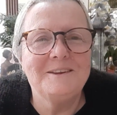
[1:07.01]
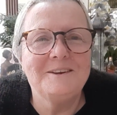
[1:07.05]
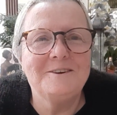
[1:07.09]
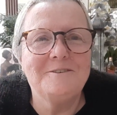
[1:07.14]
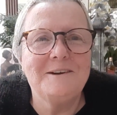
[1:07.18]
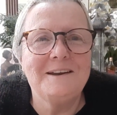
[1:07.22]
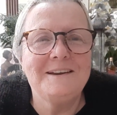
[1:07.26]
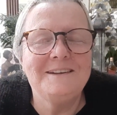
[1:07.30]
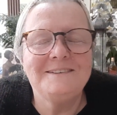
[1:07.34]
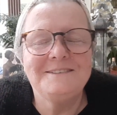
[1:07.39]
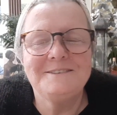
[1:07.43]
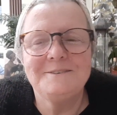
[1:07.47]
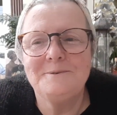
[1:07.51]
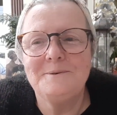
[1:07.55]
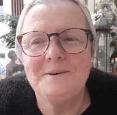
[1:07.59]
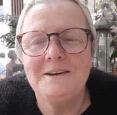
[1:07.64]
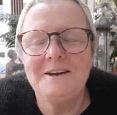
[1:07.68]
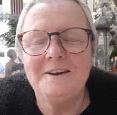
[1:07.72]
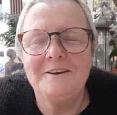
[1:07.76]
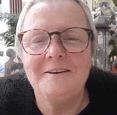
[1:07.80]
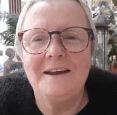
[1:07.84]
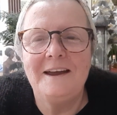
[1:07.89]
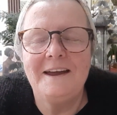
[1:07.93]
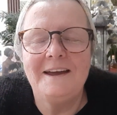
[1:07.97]
the Granny
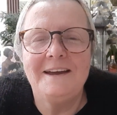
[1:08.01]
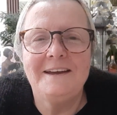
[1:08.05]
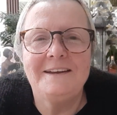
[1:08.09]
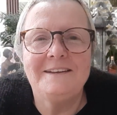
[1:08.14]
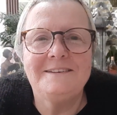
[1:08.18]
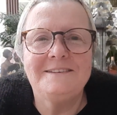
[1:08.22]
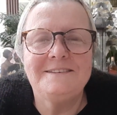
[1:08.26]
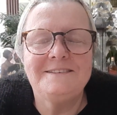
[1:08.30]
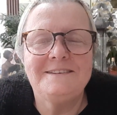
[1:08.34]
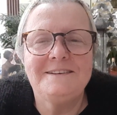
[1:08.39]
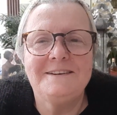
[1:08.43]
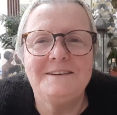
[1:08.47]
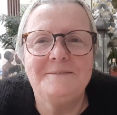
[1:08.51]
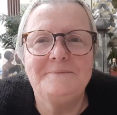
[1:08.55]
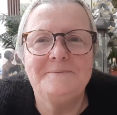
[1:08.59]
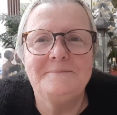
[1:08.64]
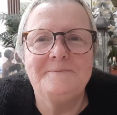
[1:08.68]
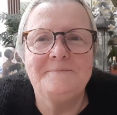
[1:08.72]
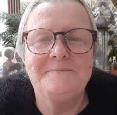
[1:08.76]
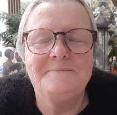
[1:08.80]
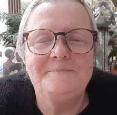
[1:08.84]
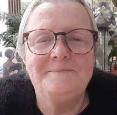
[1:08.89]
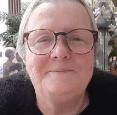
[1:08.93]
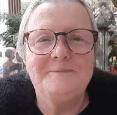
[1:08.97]
Square at
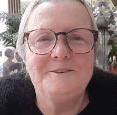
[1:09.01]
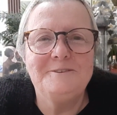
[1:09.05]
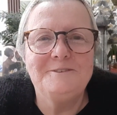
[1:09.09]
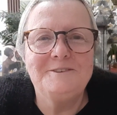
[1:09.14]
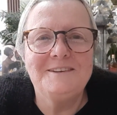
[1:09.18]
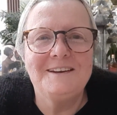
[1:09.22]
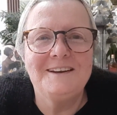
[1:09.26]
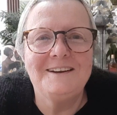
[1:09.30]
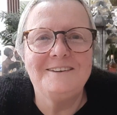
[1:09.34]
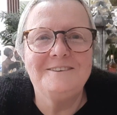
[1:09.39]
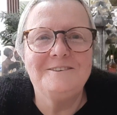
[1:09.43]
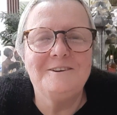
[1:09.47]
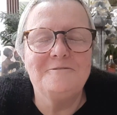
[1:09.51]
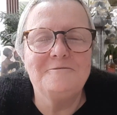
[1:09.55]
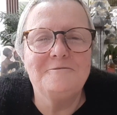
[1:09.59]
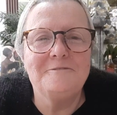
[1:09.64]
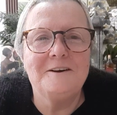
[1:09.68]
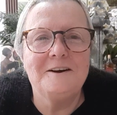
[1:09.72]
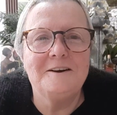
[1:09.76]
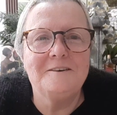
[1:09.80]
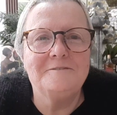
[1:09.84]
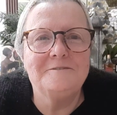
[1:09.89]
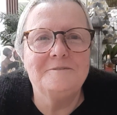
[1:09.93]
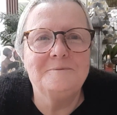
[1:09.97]
Newtown, not
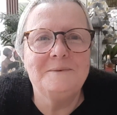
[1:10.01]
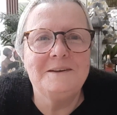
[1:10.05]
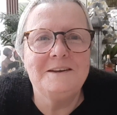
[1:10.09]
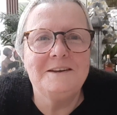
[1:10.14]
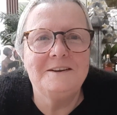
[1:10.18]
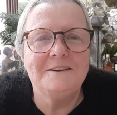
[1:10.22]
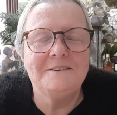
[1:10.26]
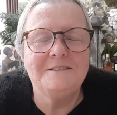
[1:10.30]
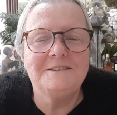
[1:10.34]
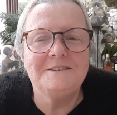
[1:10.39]
far from here.